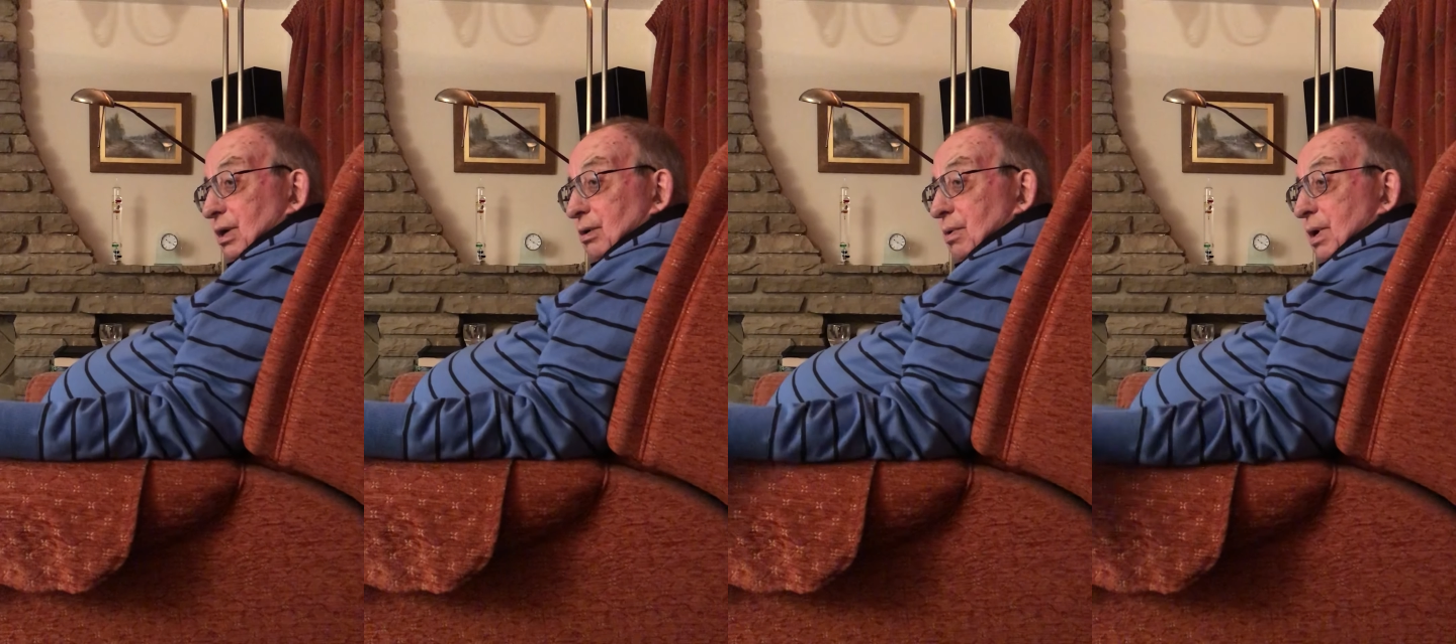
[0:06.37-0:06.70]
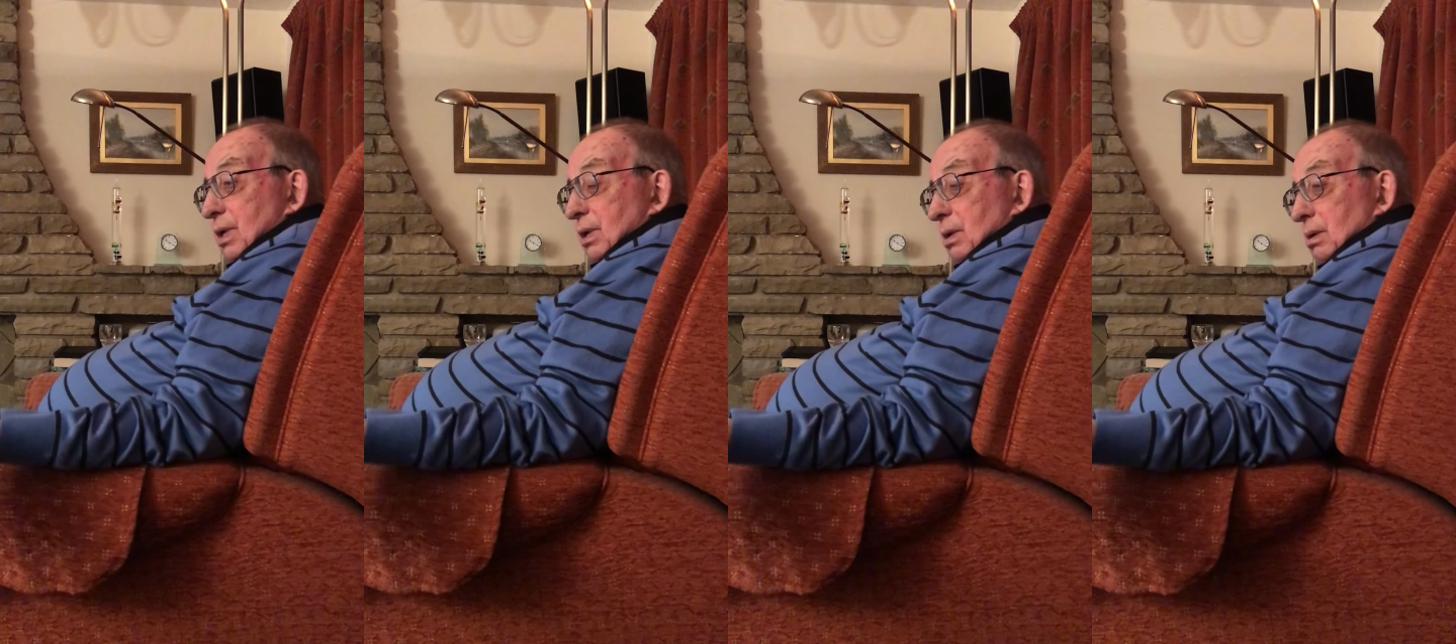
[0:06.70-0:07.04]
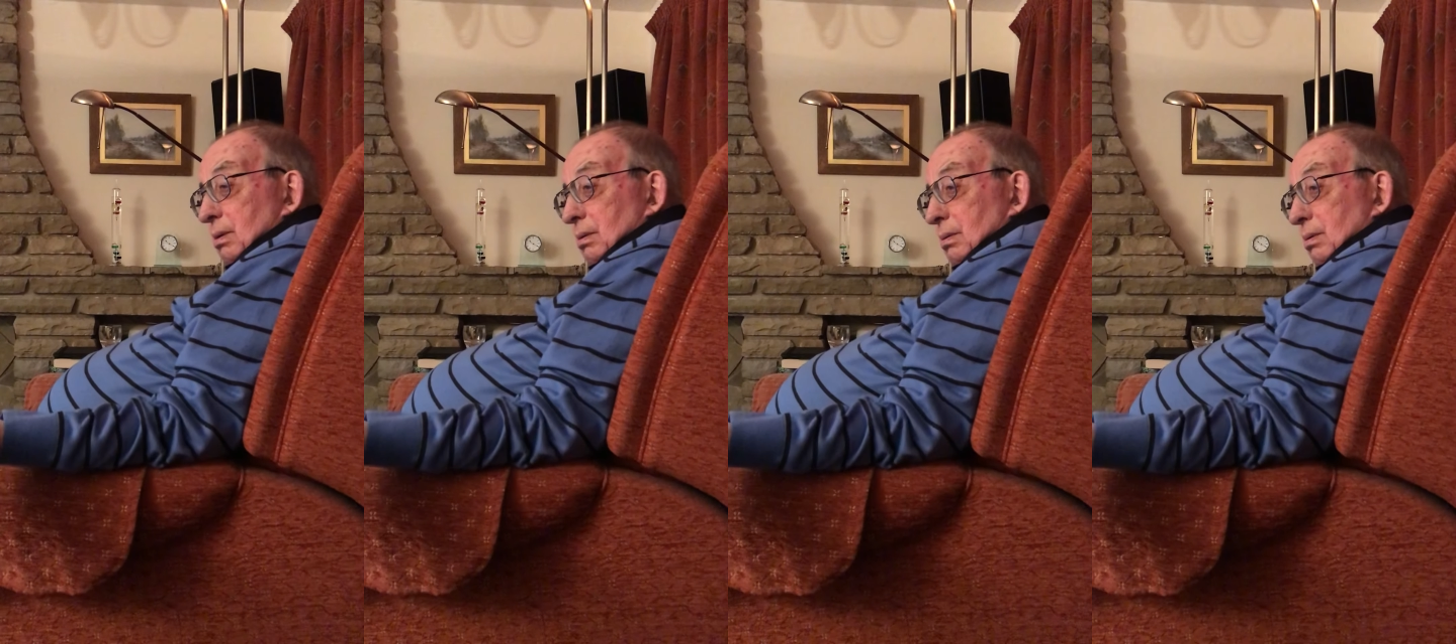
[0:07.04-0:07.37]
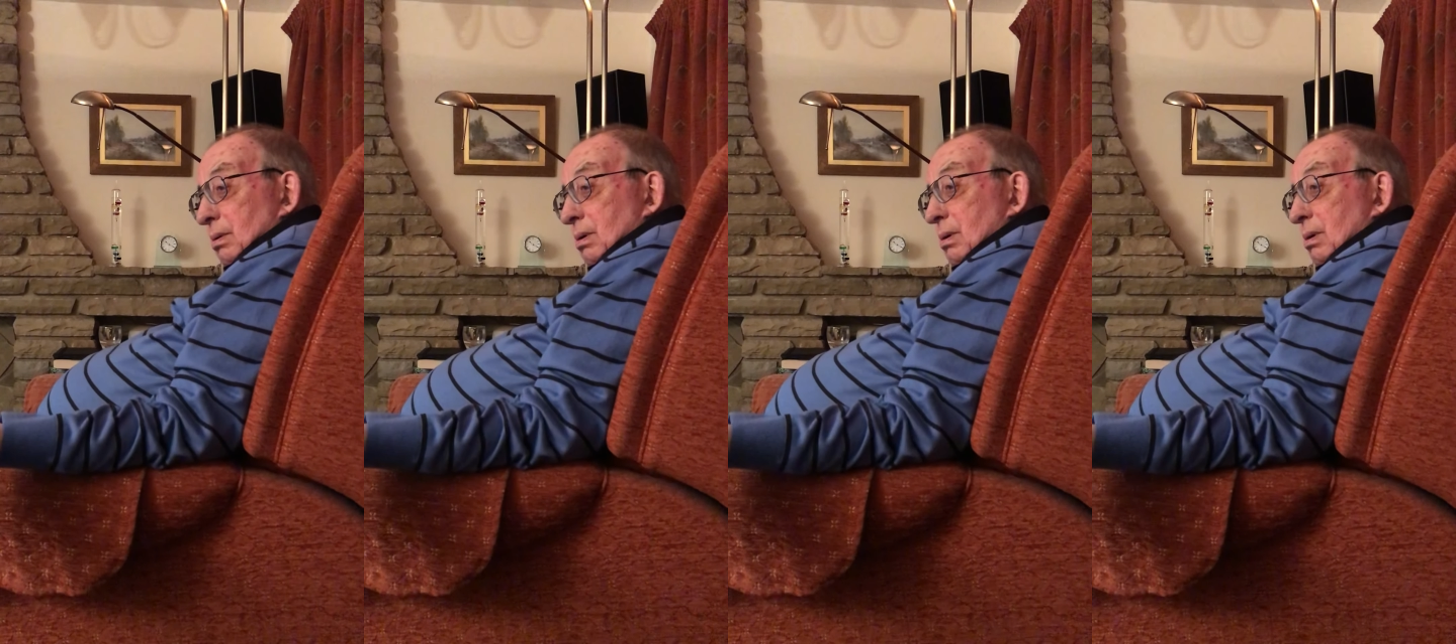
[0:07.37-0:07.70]
coin,
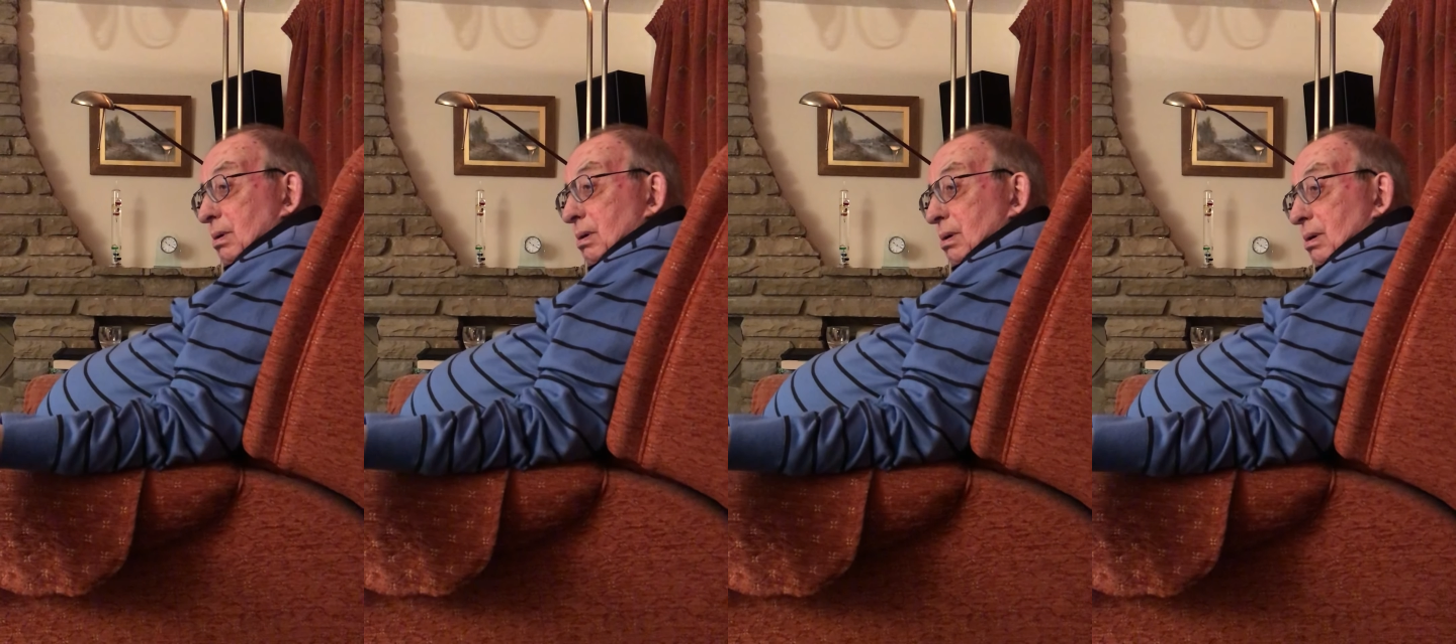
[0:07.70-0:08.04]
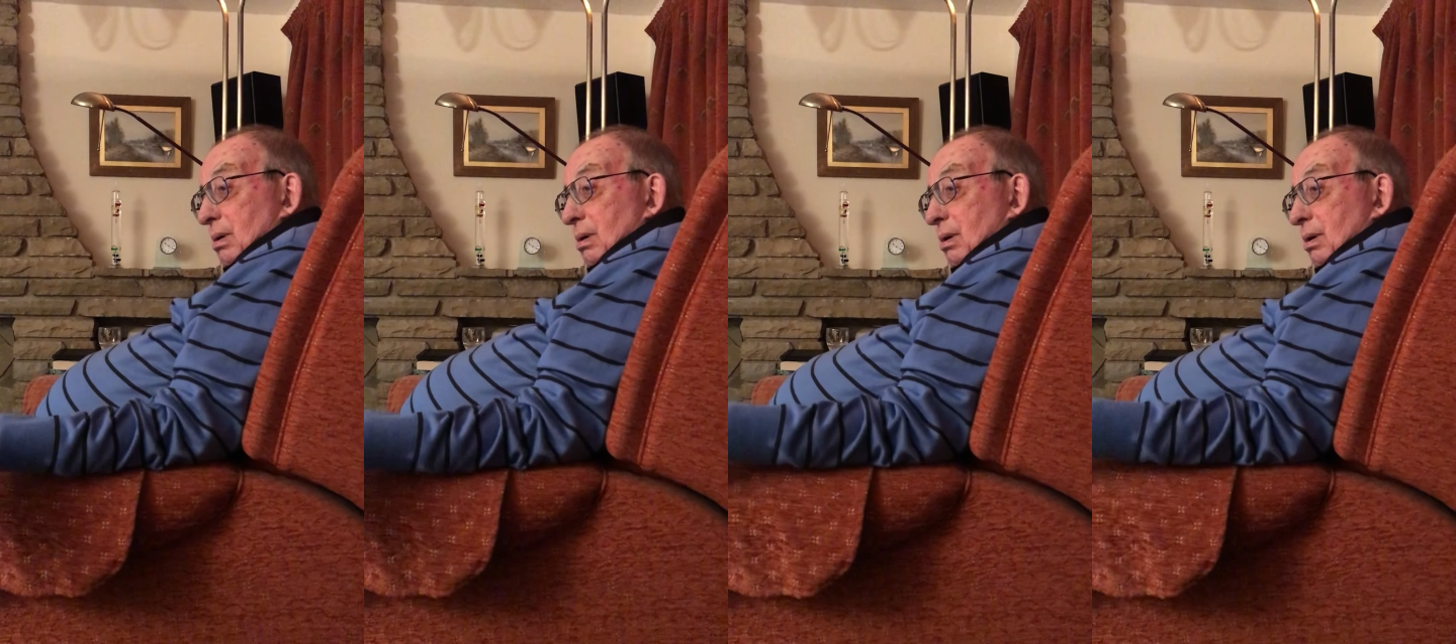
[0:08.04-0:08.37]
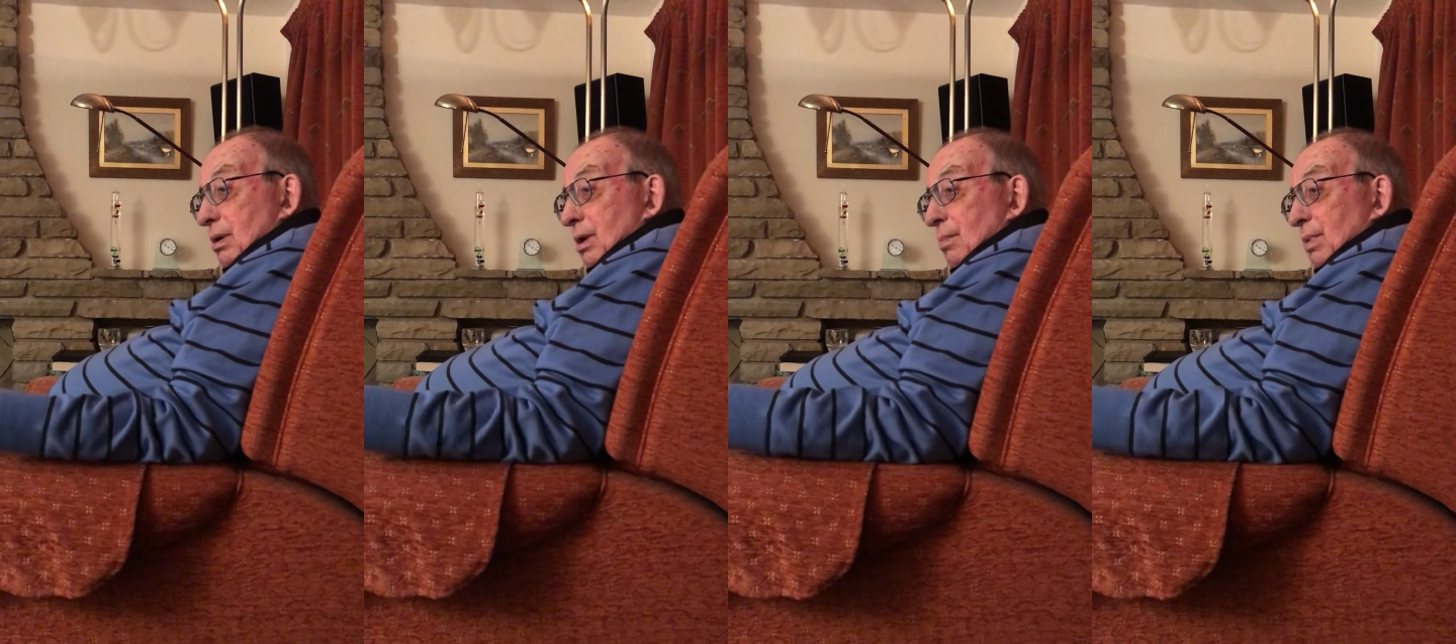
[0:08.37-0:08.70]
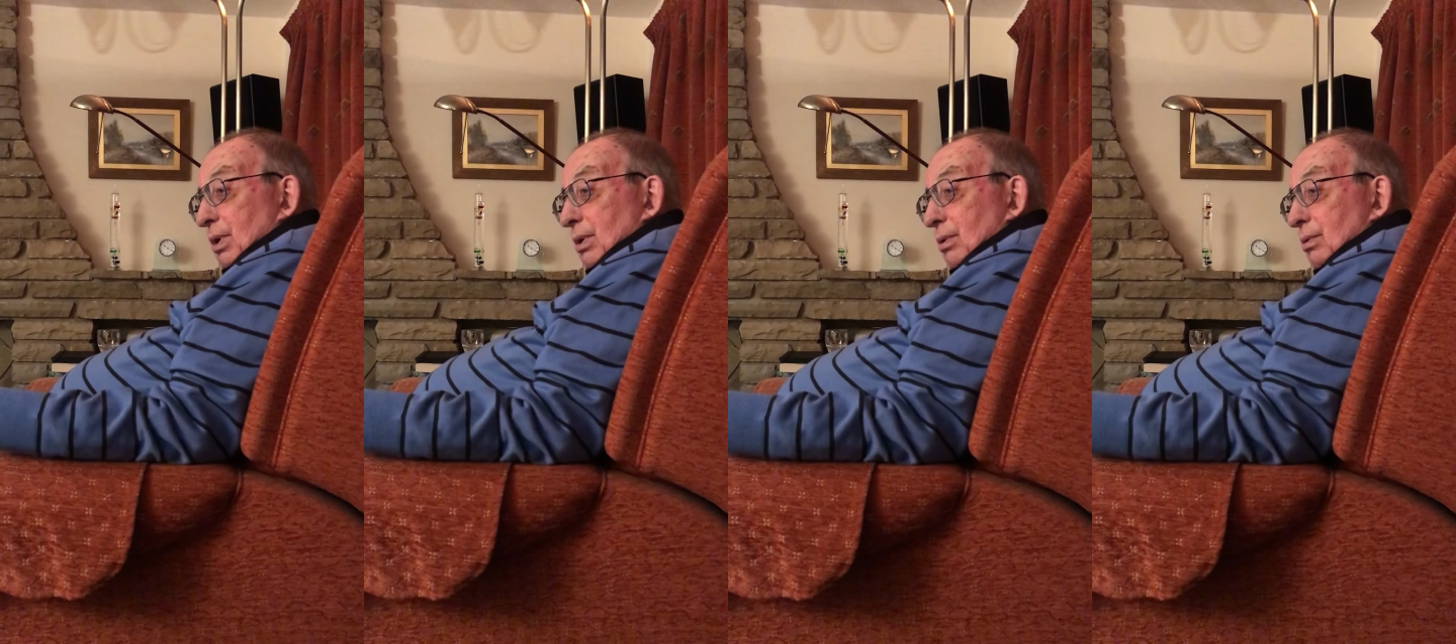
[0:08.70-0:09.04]
and I'm
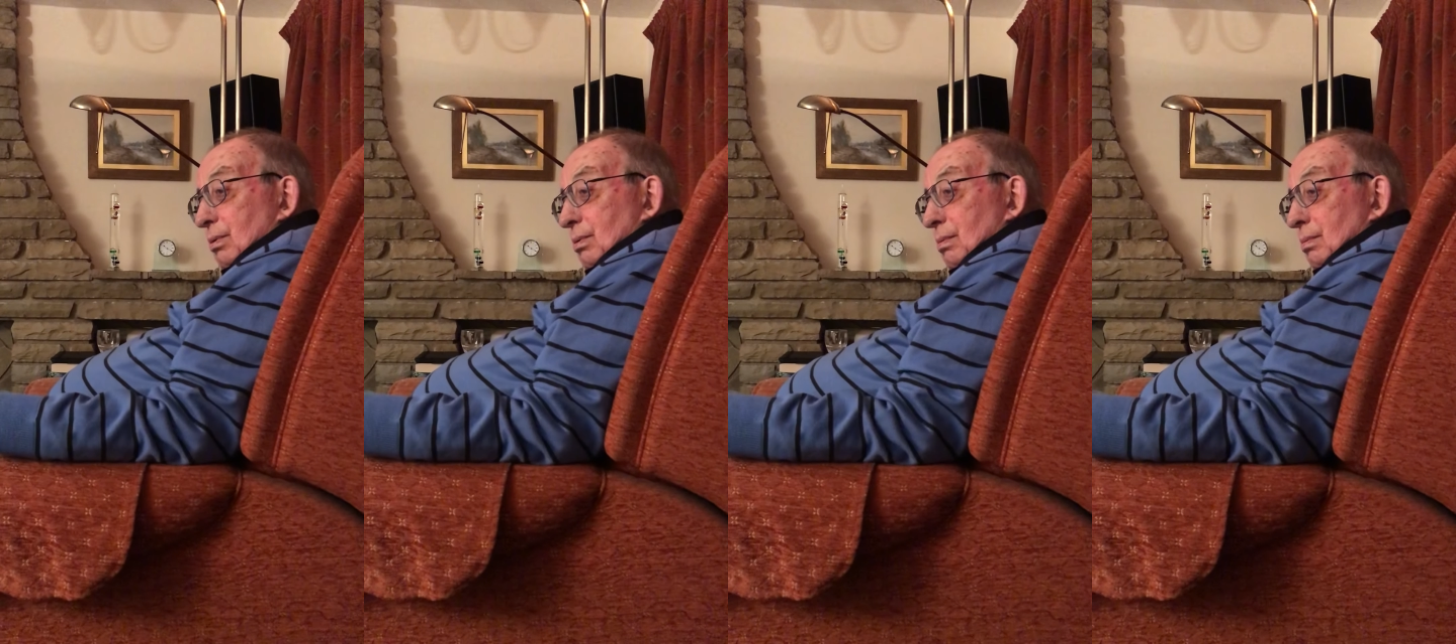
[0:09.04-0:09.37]
a loon.